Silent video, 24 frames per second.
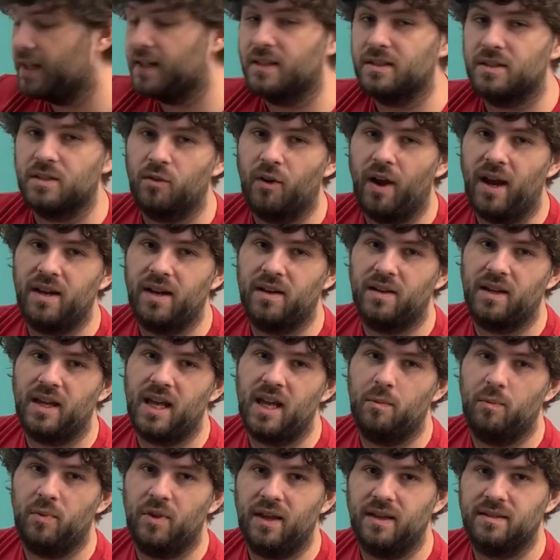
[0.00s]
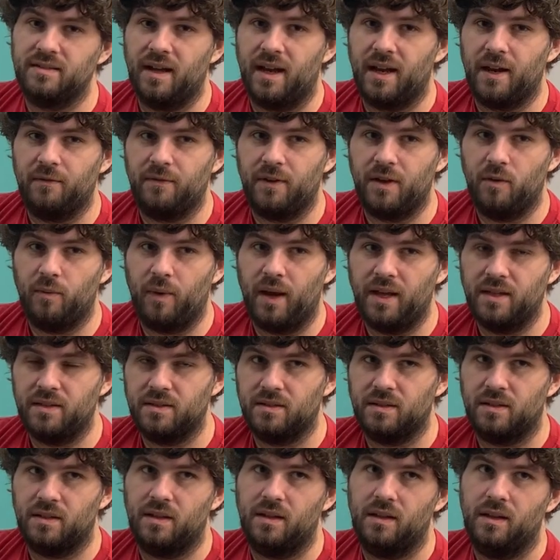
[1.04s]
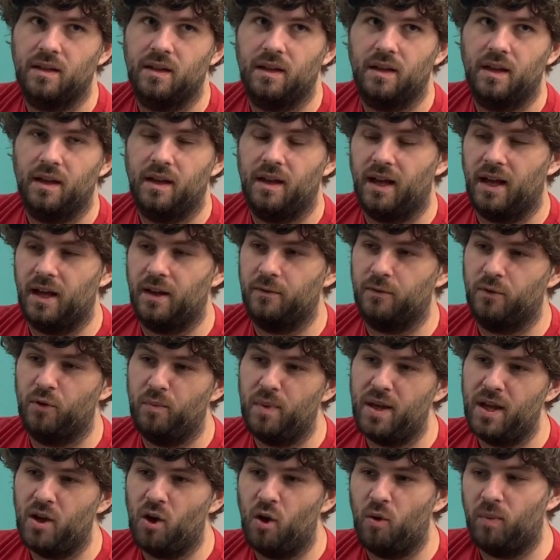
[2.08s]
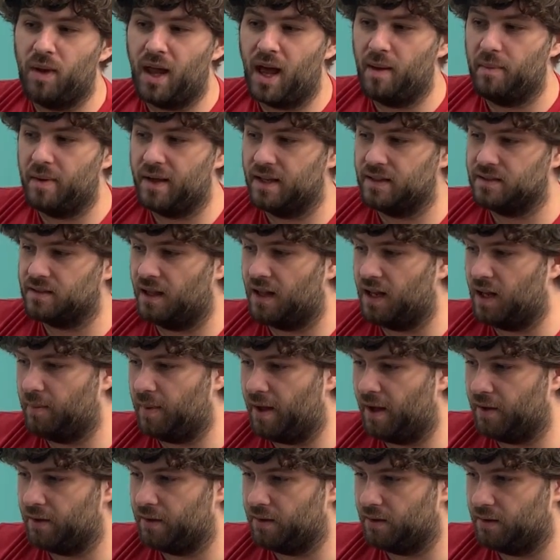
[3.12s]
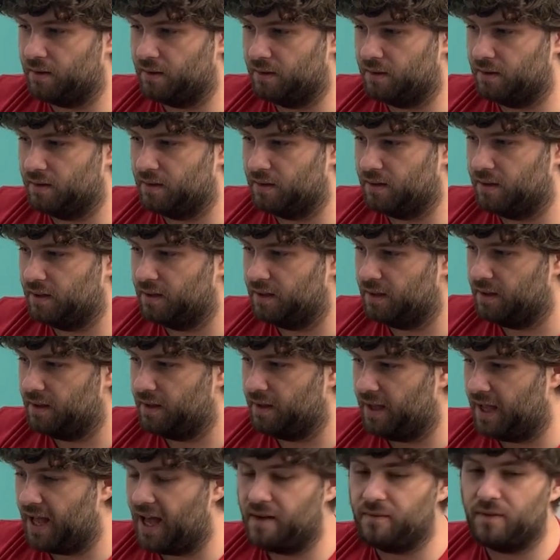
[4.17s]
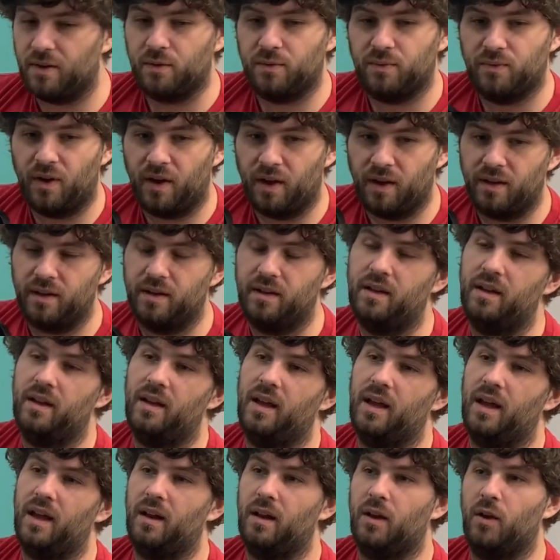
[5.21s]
It's great to keep things out of e-waste. And for me, home labbing is all about having fun and